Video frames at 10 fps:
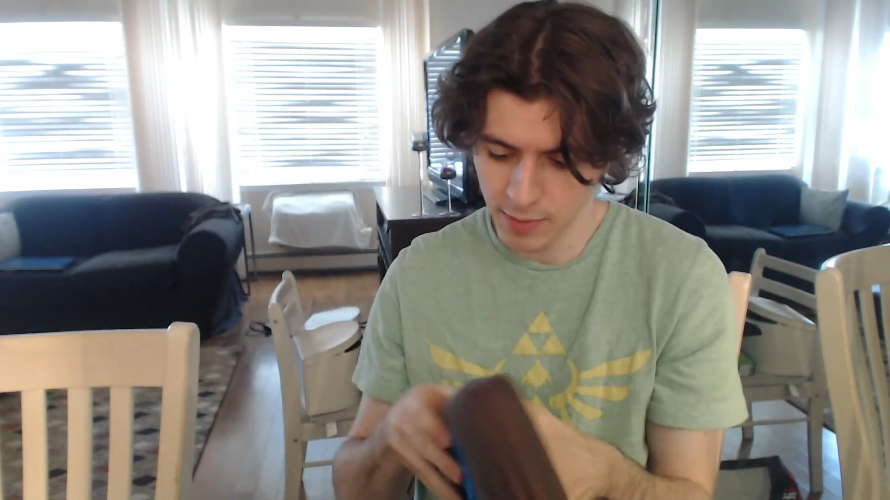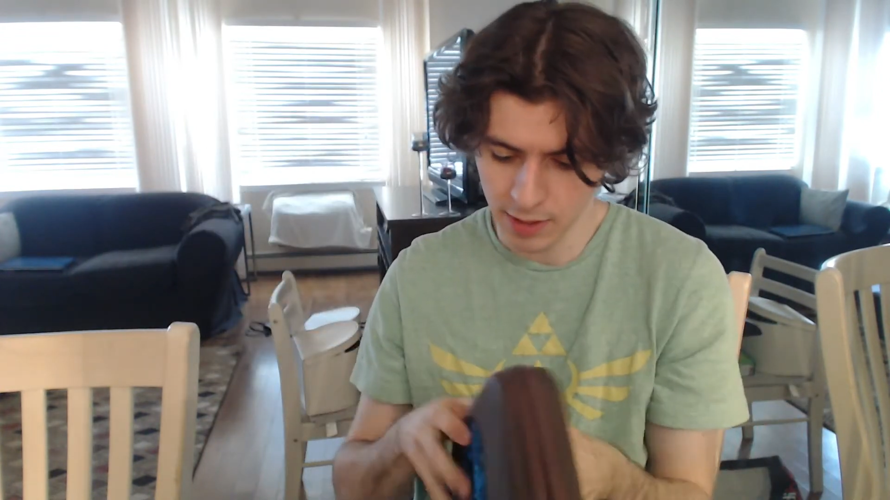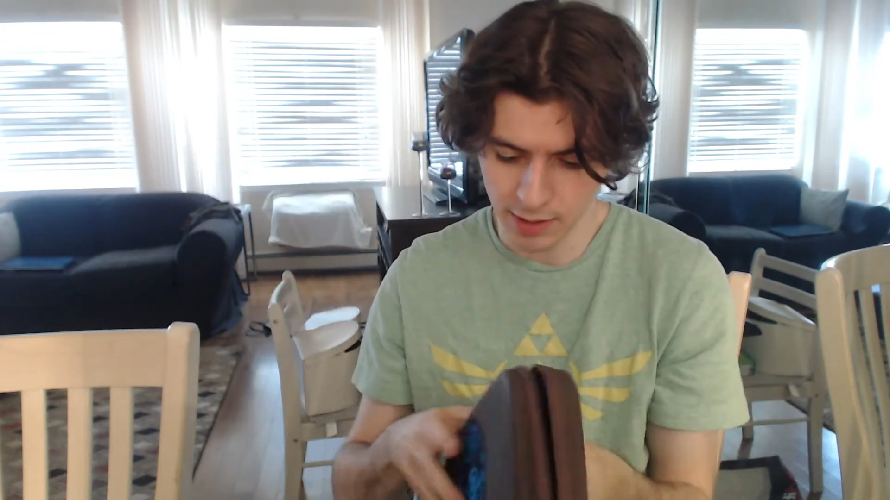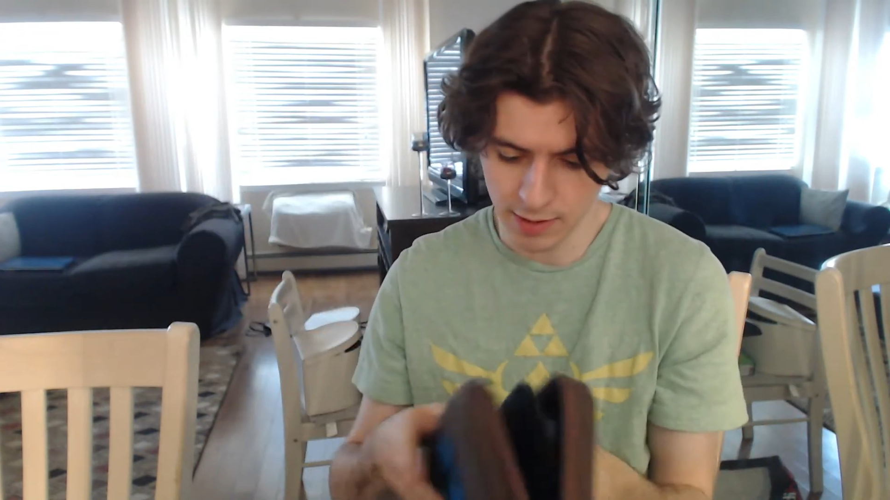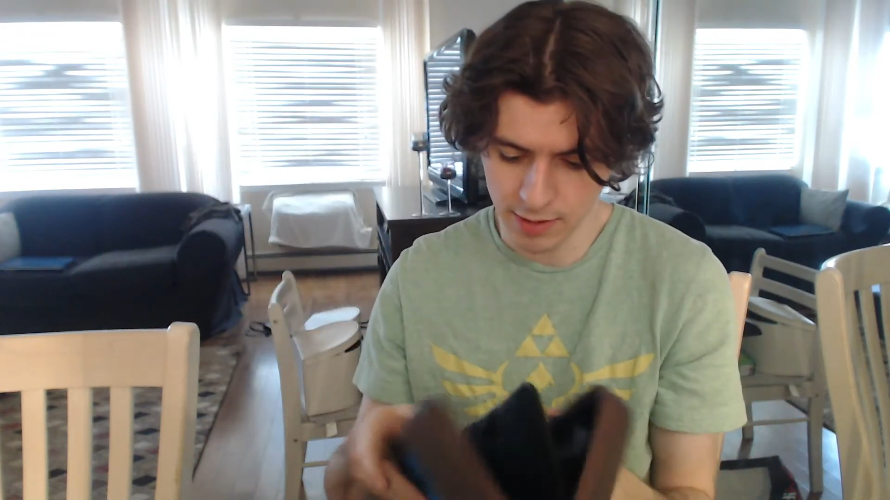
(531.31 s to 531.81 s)

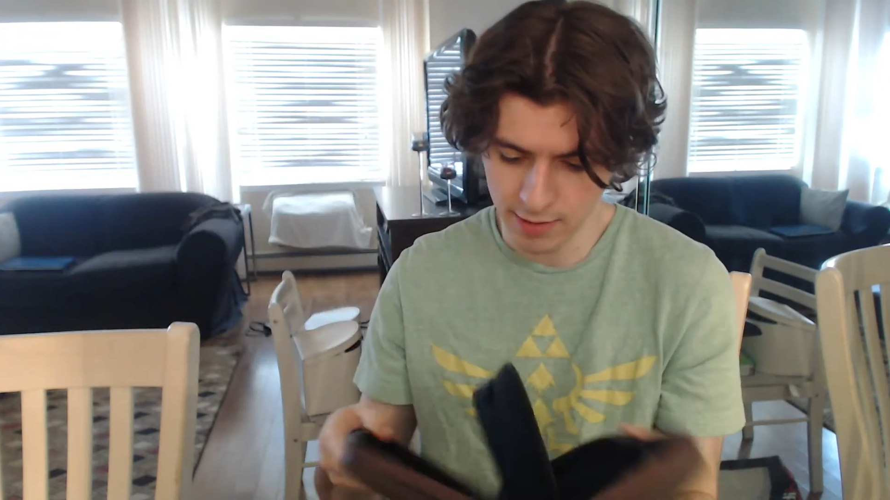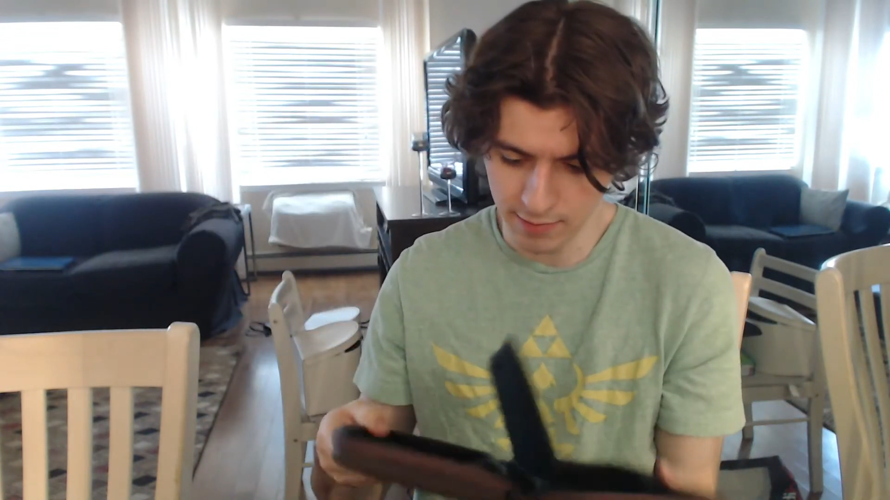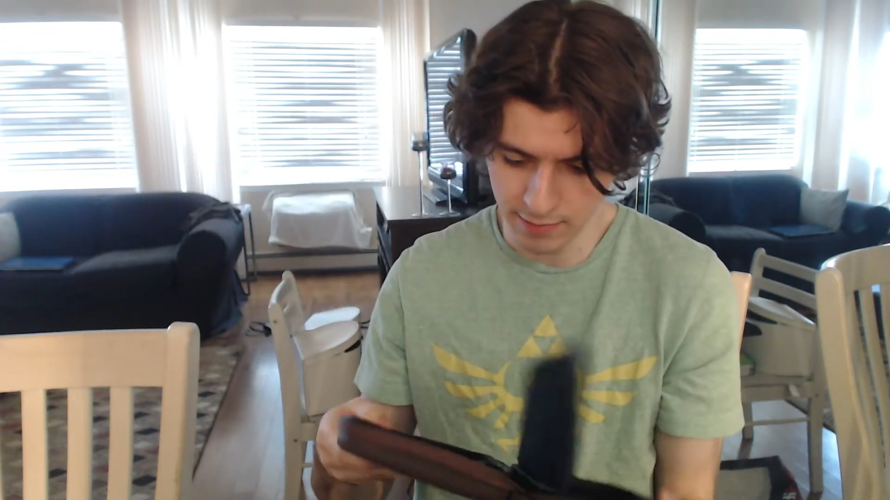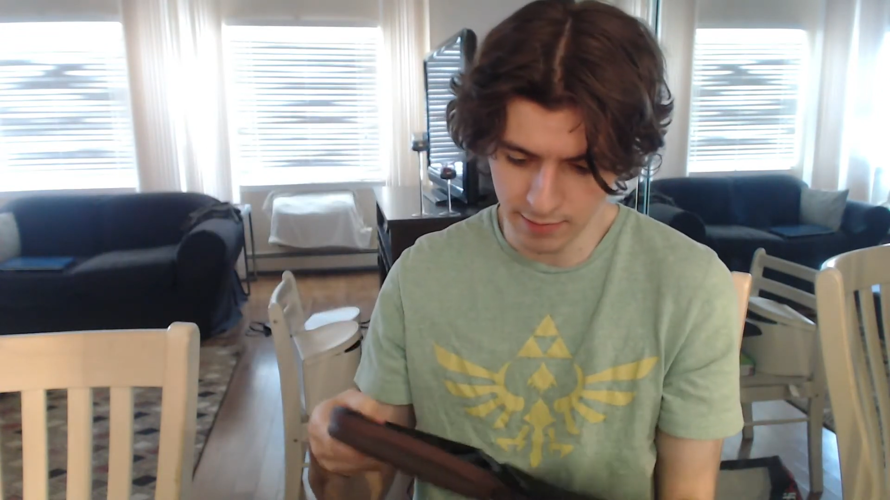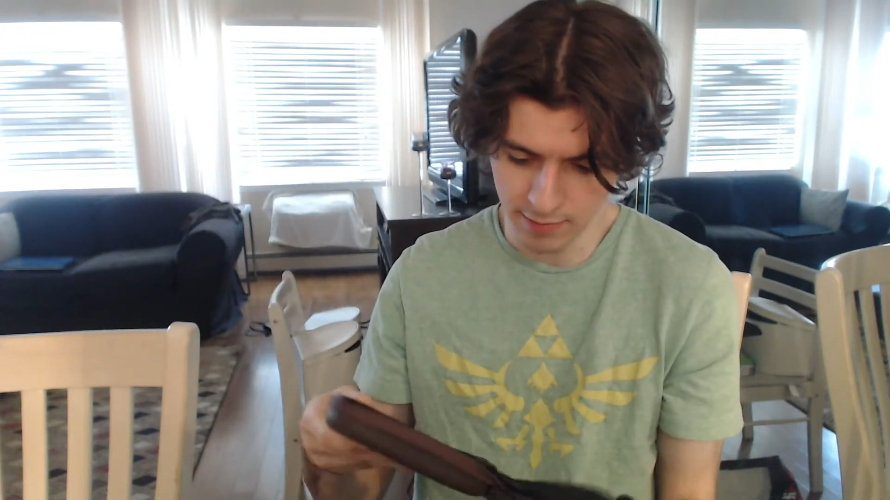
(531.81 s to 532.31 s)
because
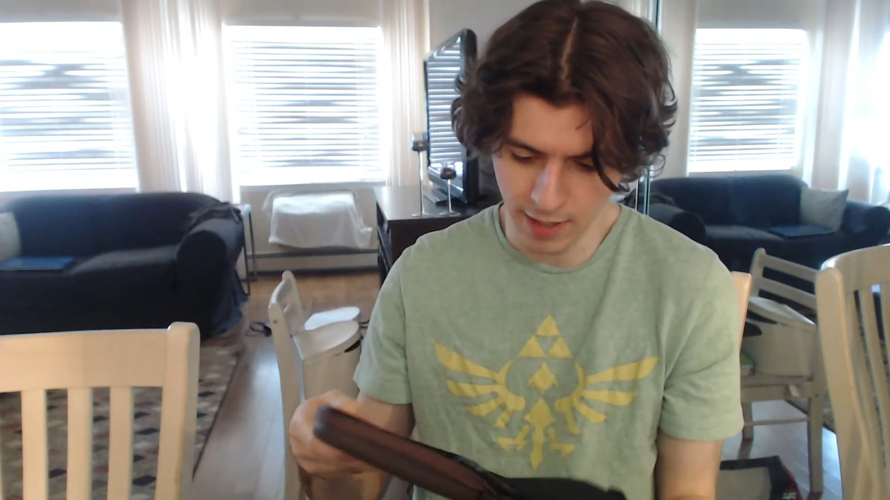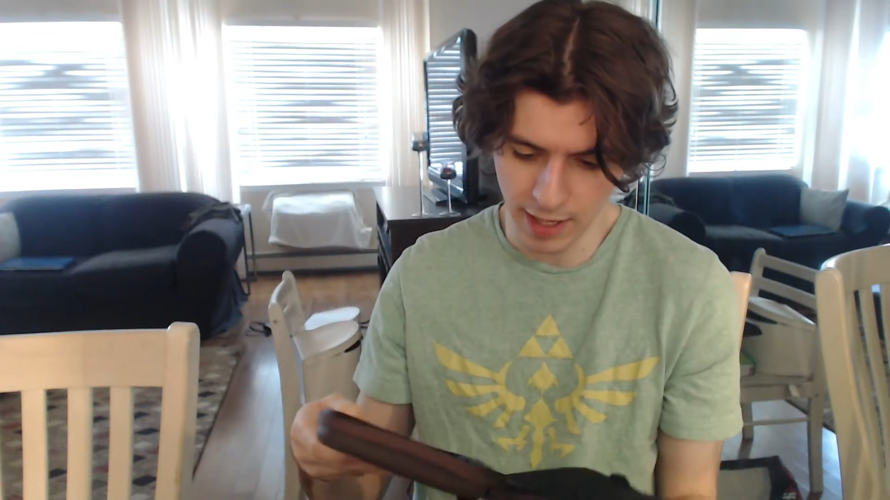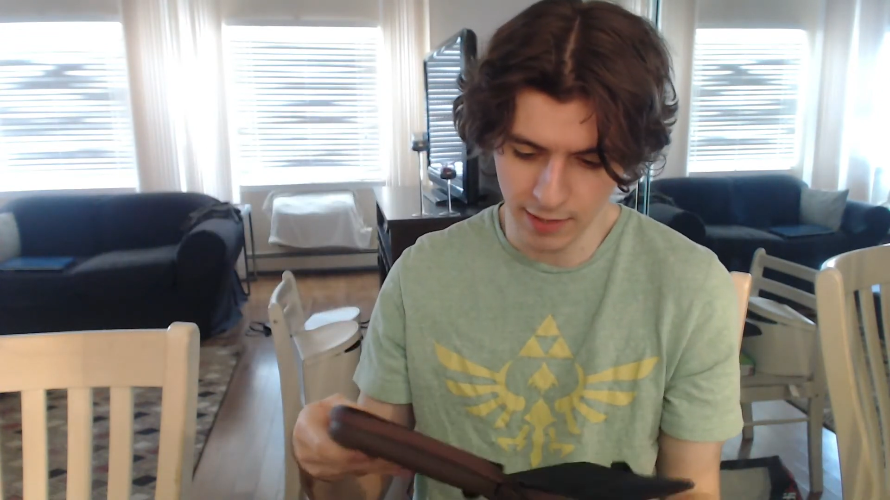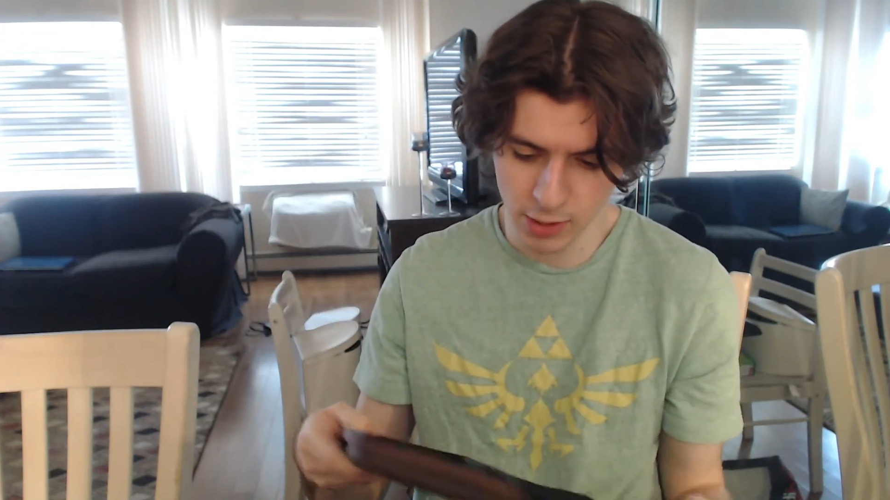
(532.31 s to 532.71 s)
I have